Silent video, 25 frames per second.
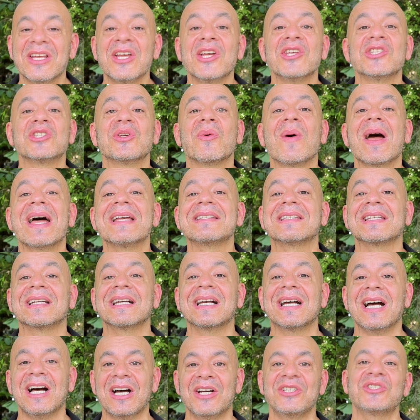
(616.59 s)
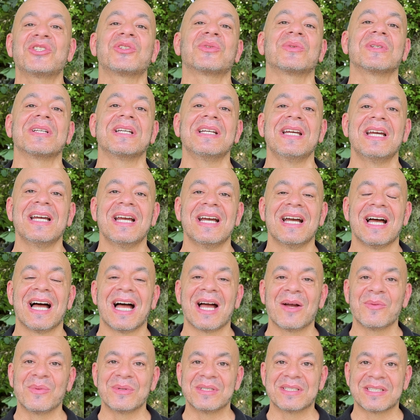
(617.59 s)
So as a country,
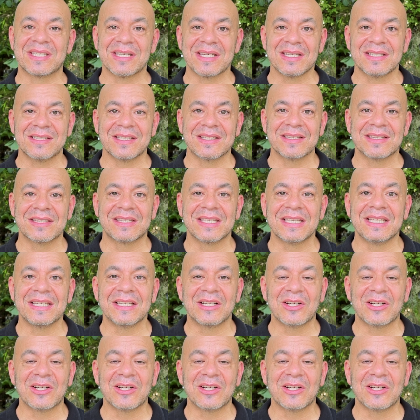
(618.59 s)
I would say that the